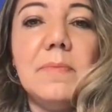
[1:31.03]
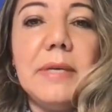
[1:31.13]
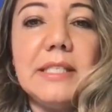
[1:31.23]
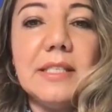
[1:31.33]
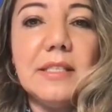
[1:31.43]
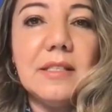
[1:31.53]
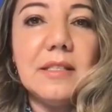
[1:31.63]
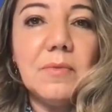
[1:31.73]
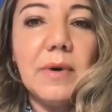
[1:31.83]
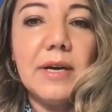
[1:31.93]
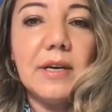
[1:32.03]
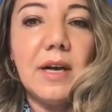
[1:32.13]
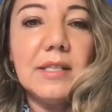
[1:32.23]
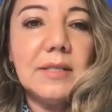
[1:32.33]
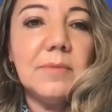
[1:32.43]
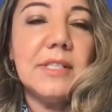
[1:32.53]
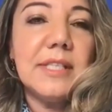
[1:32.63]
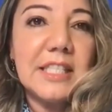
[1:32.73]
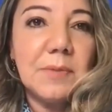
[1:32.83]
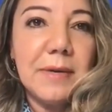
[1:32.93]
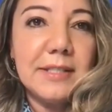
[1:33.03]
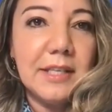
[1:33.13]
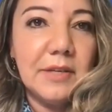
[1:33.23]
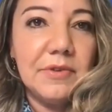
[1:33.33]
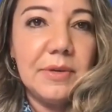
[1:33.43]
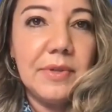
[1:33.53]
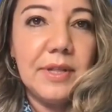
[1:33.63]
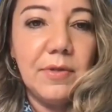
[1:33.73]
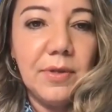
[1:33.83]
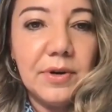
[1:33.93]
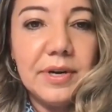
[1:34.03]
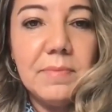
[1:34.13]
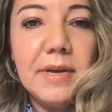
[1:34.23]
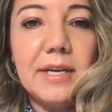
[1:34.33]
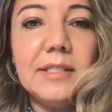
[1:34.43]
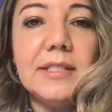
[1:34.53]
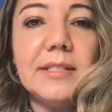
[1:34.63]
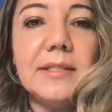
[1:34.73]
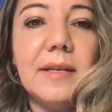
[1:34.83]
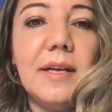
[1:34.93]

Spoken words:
business, where customers expect delivery within 30 minutes,